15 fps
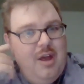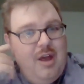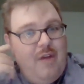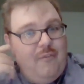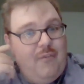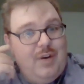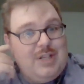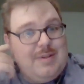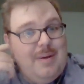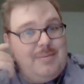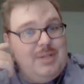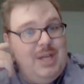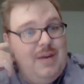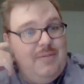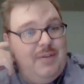First time I'm
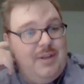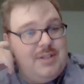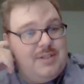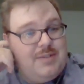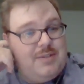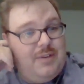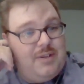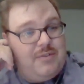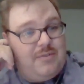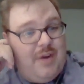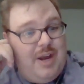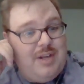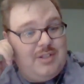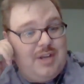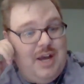seeing for this for this
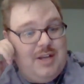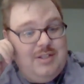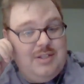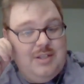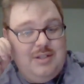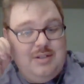franchise.